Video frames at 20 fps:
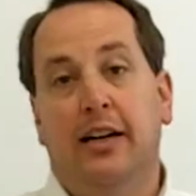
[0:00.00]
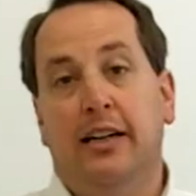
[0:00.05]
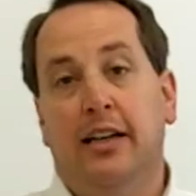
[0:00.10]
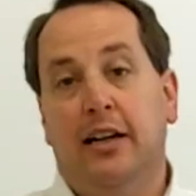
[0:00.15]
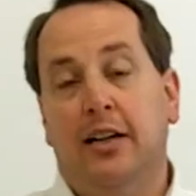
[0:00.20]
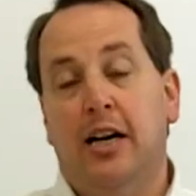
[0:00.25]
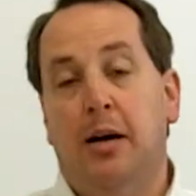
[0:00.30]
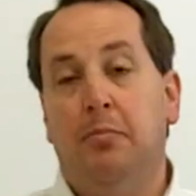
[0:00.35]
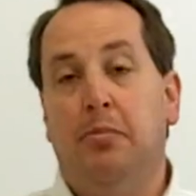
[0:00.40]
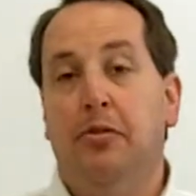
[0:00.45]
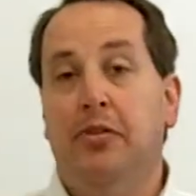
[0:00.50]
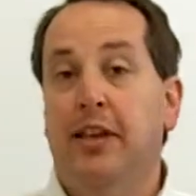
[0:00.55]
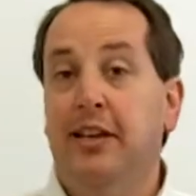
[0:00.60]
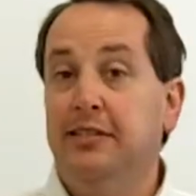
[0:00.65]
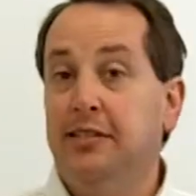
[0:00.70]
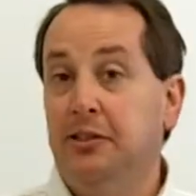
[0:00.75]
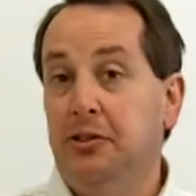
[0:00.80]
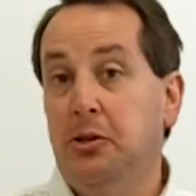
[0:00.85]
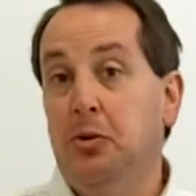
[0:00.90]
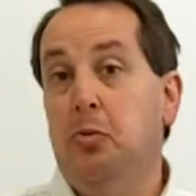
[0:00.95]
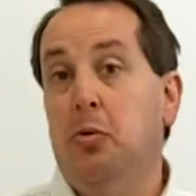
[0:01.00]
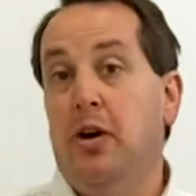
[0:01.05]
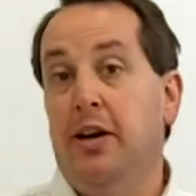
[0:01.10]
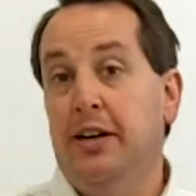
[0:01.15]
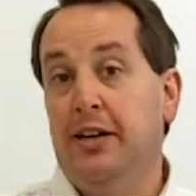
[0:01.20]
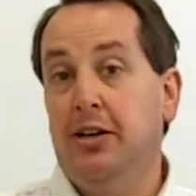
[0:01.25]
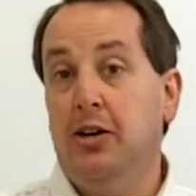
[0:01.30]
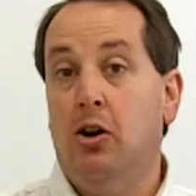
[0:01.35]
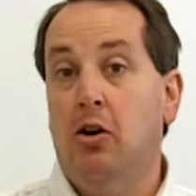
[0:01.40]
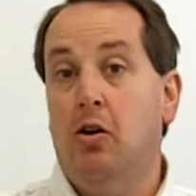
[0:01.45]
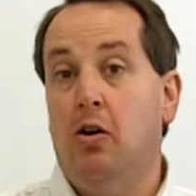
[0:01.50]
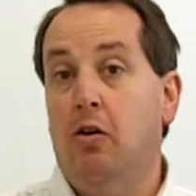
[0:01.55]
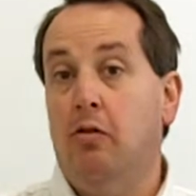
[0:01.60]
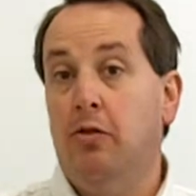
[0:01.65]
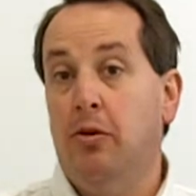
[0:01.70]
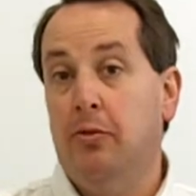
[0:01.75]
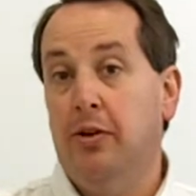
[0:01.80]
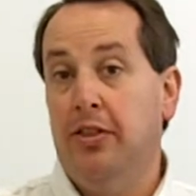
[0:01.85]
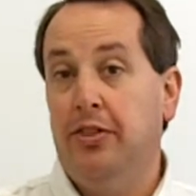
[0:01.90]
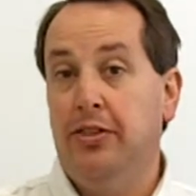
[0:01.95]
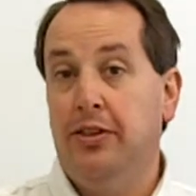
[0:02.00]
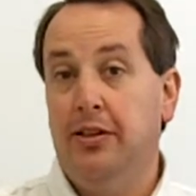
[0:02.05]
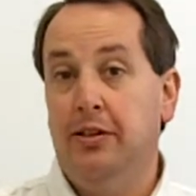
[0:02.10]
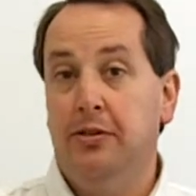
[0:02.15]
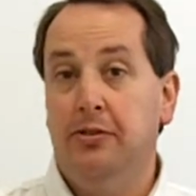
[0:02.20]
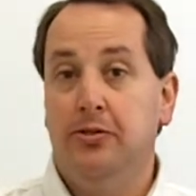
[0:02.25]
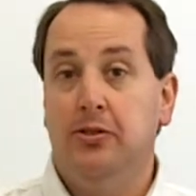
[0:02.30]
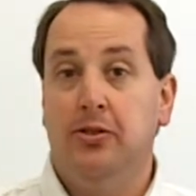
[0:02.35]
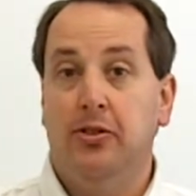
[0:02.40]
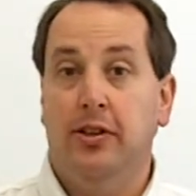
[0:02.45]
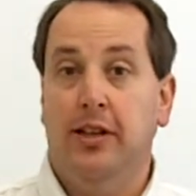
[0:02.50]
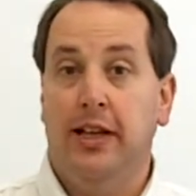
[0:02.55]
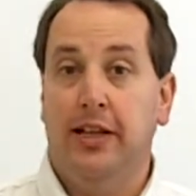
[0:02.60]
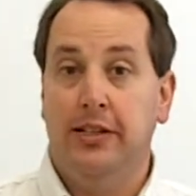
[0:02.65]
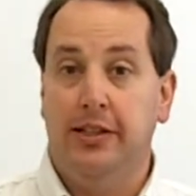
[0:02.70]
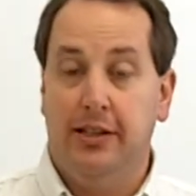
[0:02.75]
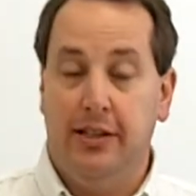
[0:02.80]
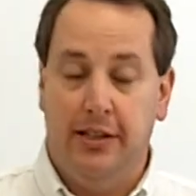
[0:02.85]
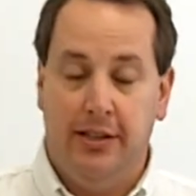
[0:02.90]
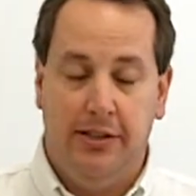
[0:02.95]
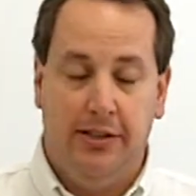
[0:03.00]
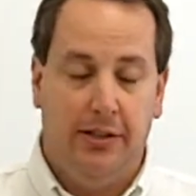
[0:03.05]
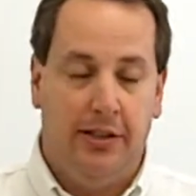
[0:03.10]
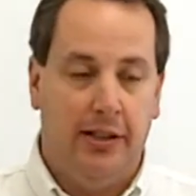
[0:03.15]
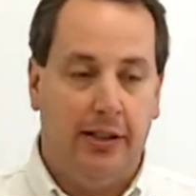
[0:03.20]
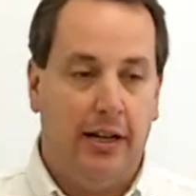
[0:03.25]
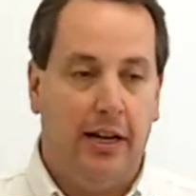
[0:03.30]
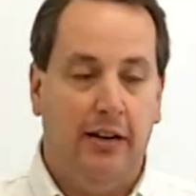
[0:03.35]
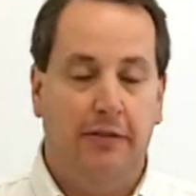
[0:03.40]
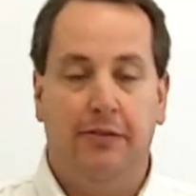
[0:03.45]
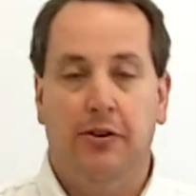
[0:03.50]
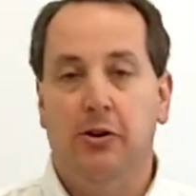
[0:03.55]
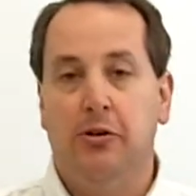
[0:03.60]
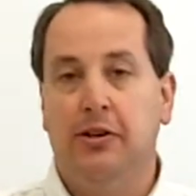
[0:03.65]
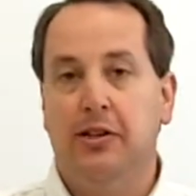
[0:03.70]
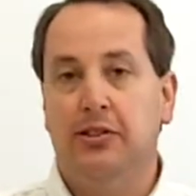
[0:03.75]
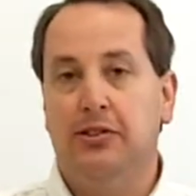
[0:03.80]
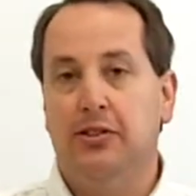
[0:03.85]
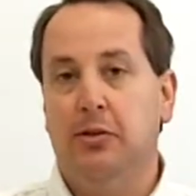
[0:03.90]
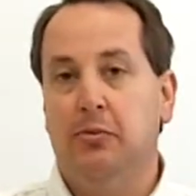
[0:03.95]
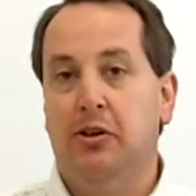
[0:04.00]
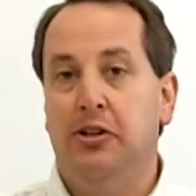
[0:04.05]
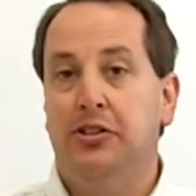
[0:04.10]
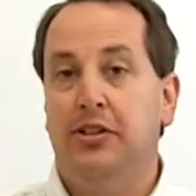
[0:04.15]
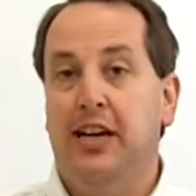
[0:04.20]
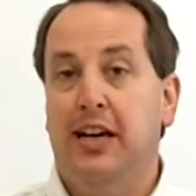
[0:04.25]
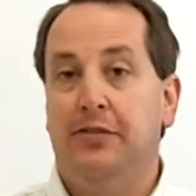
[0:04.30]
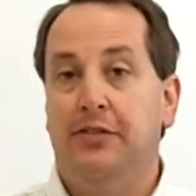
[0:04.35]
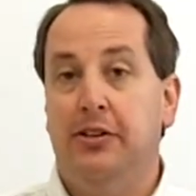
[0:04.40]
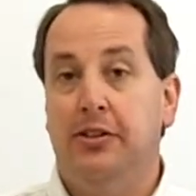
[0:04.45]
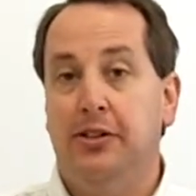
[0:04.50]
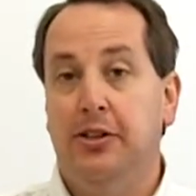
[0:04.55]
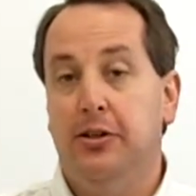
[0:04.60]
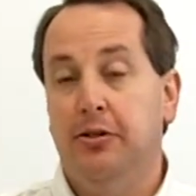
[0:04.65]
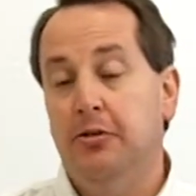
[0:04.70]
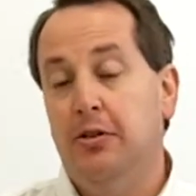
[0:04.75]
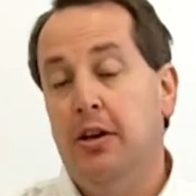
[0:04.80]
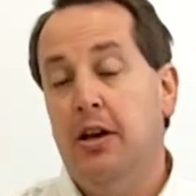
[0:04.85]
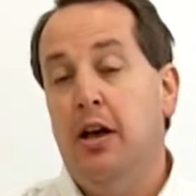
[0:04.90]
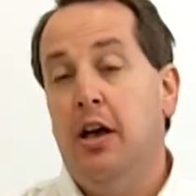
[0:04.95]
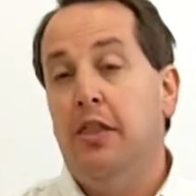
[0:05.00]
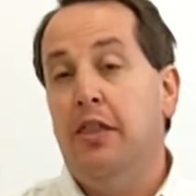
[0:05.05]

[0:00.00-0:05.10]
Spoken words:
I got a couple things I do want to go over with you so that you can kind of focus on what you have to do.